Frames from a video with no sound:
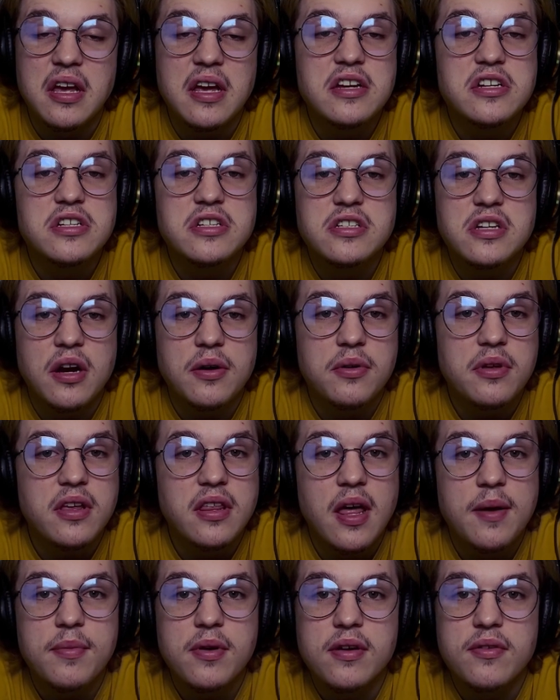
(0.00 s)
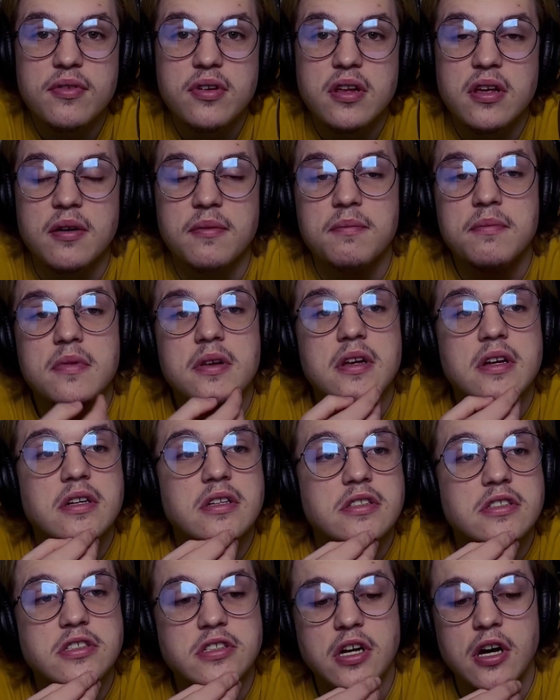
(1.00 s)
It's just not really that big of a deal.
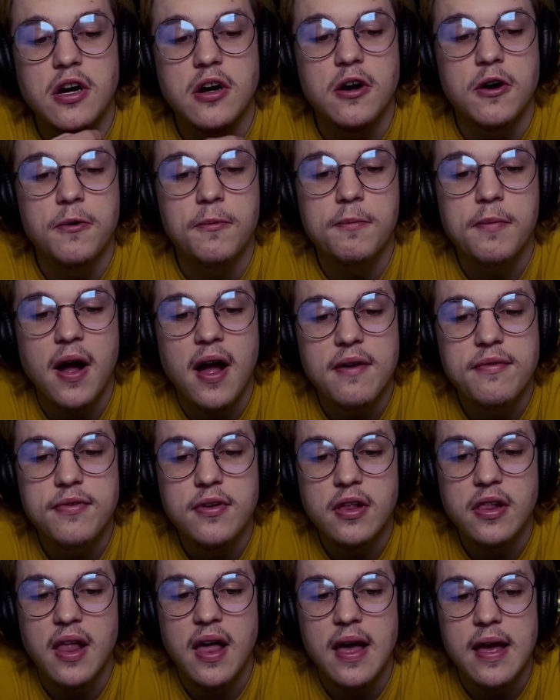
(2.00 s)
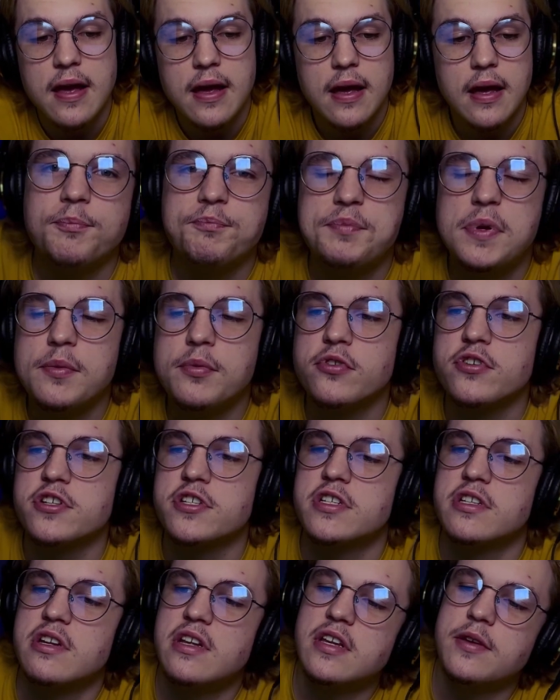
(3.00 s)
So I feel like people
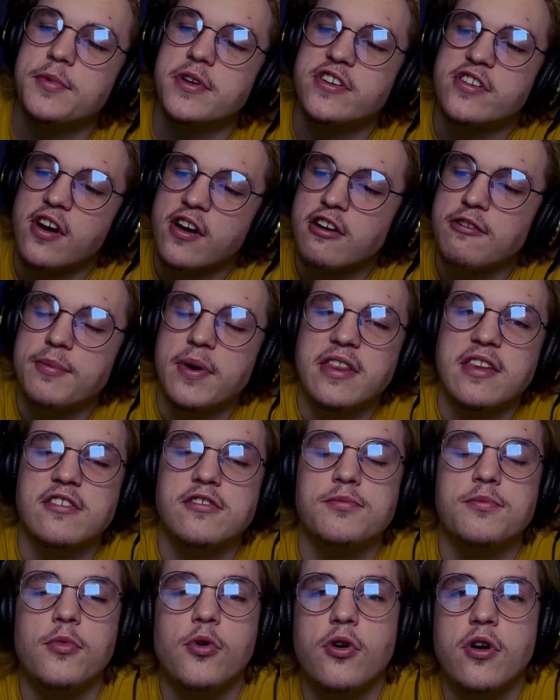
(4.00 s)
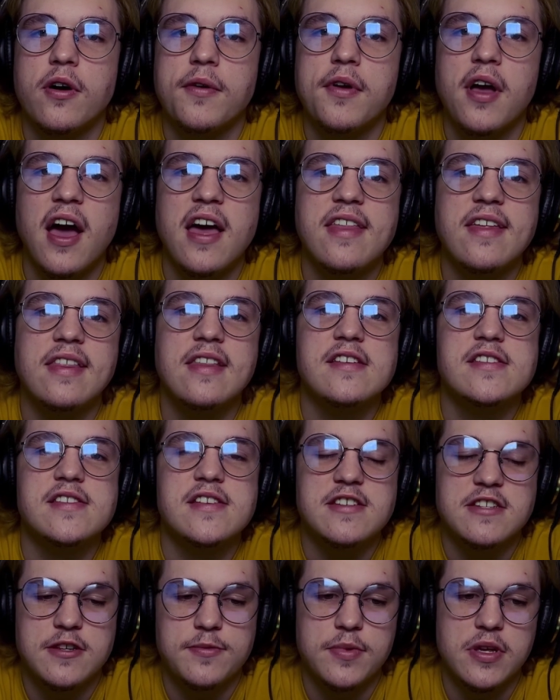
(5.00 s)
just need to be talking about this more. I think this
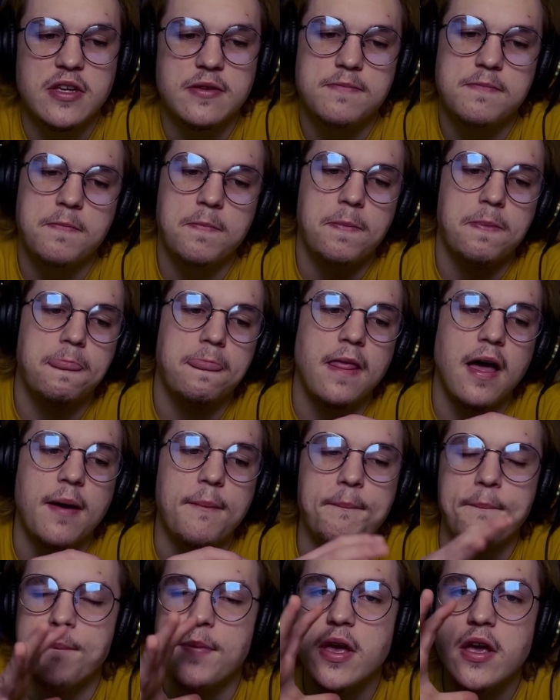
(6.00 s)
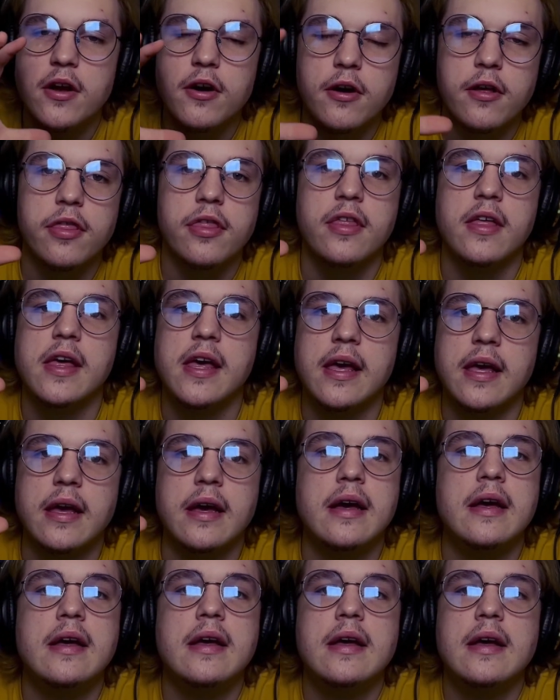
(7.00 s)
needs to be a bigger thing
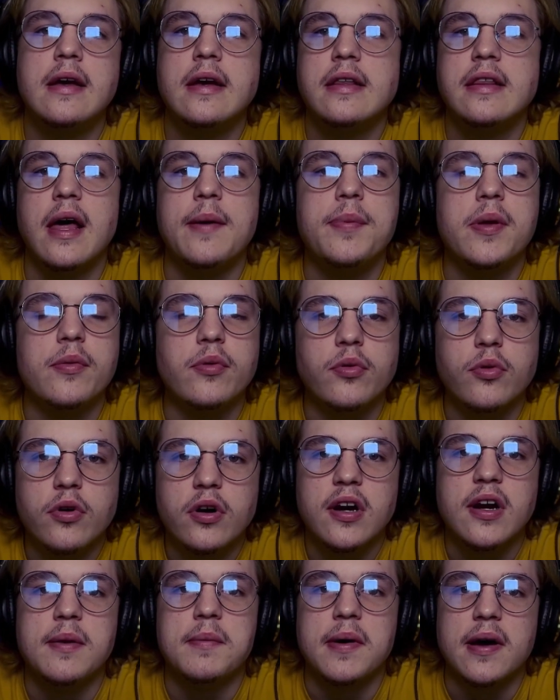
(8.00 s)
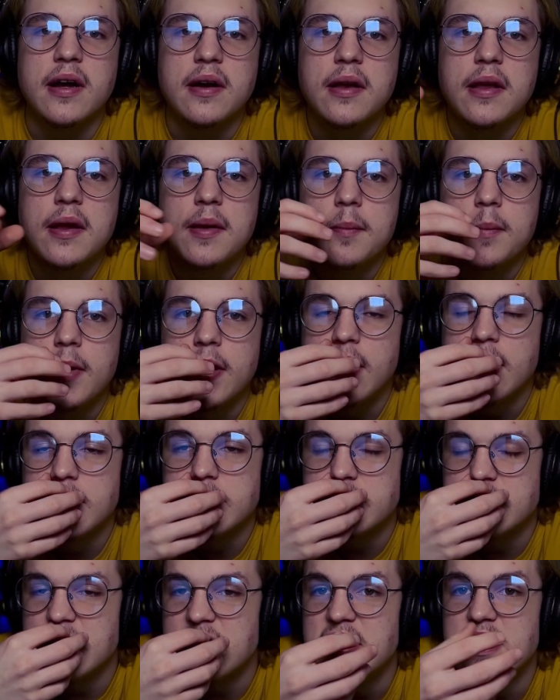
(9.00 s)
that people worry about,
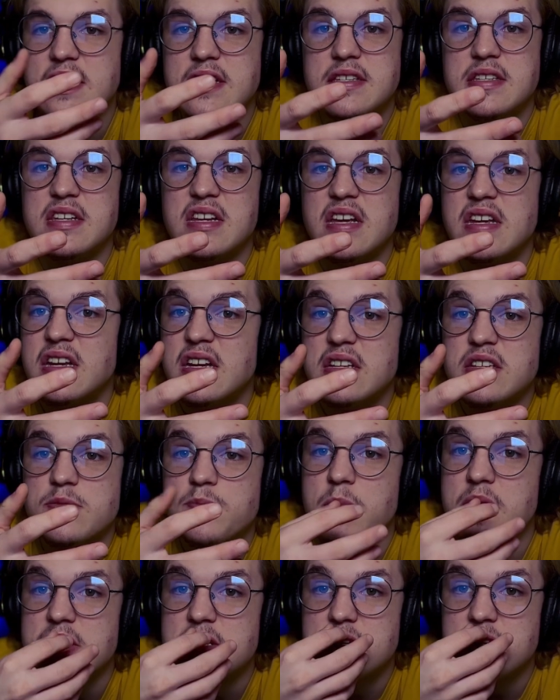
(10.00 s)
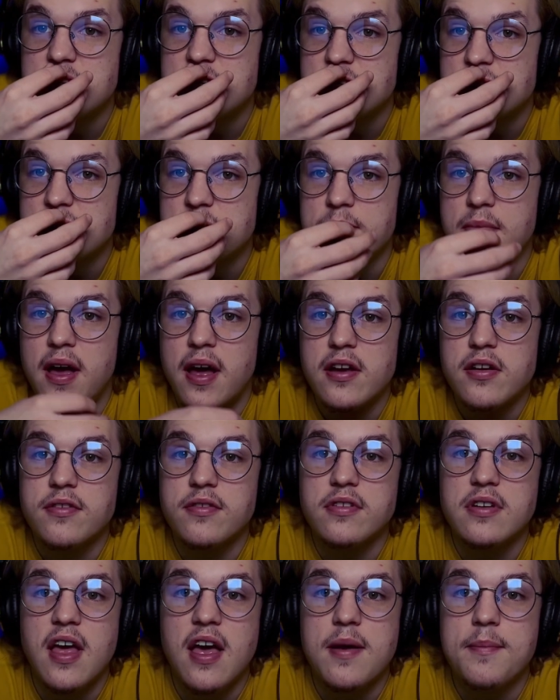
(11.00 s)
because it is basically just a
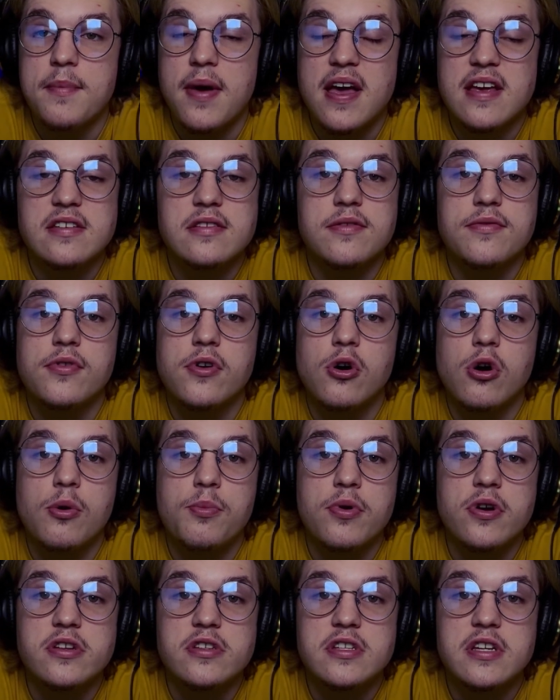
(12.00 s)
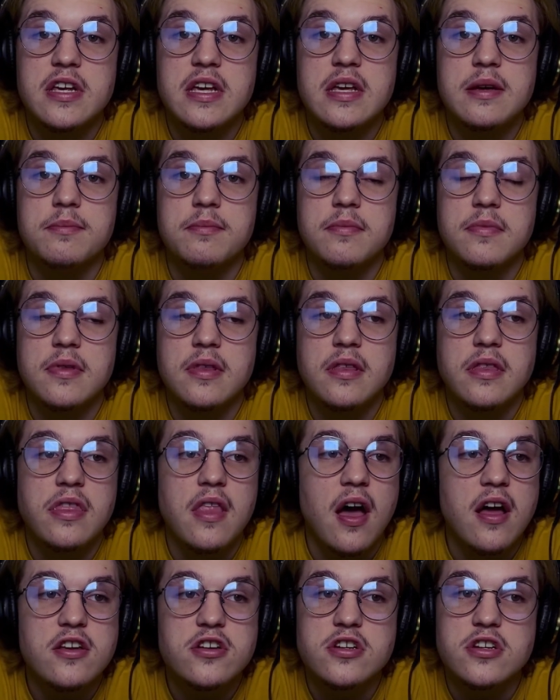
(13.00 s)
massive corporate scheme.
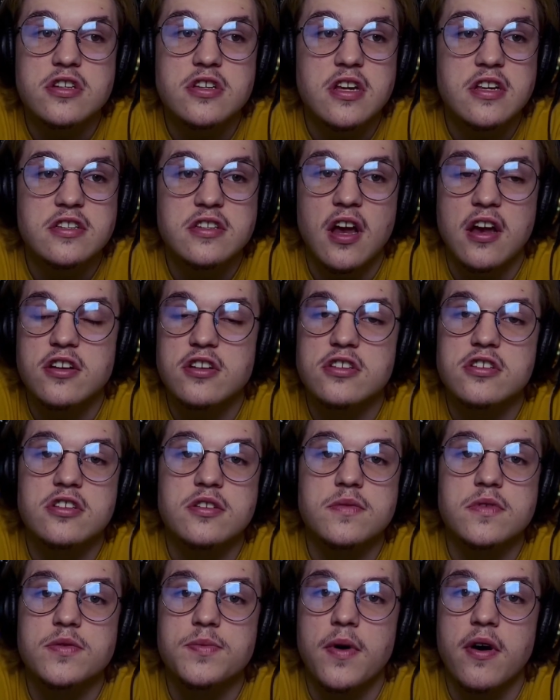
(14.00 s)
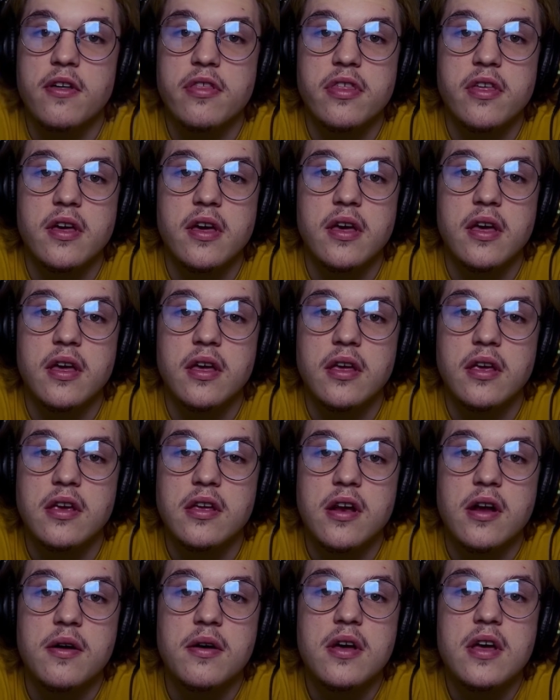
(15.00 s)
It's not just some small thing, you
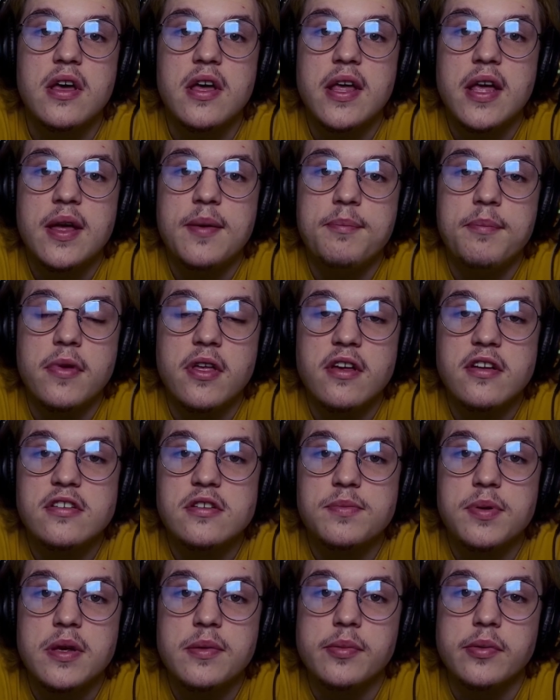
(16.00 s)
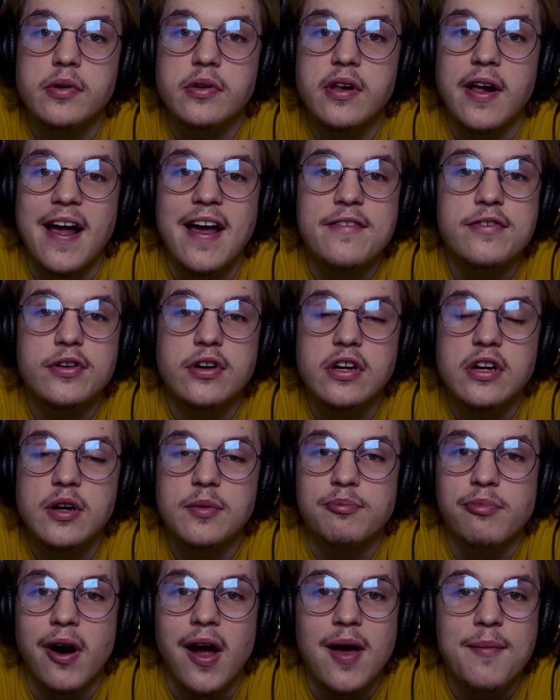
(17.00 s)
know. Millions of people every year
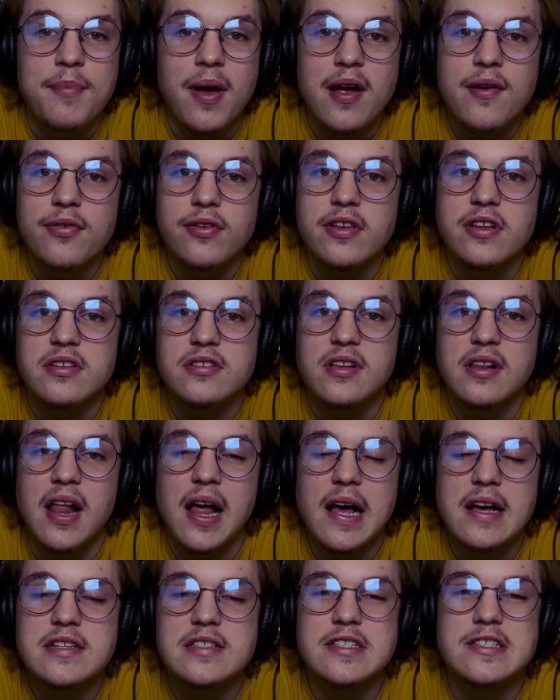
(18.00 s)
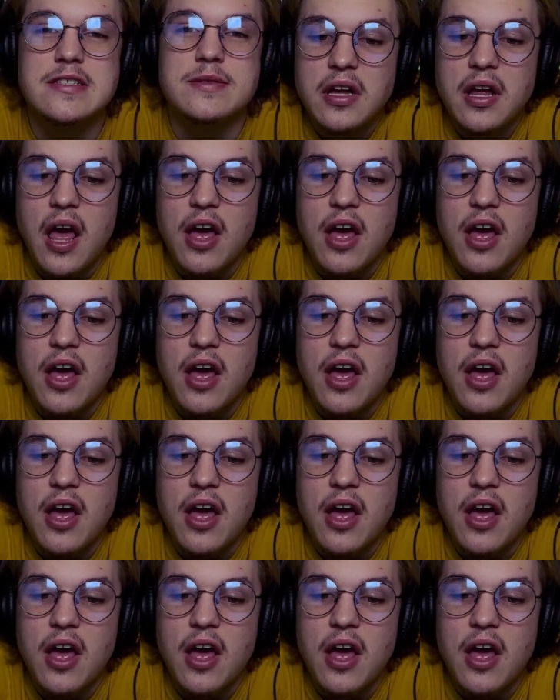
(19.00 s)
probably pay for these glasses.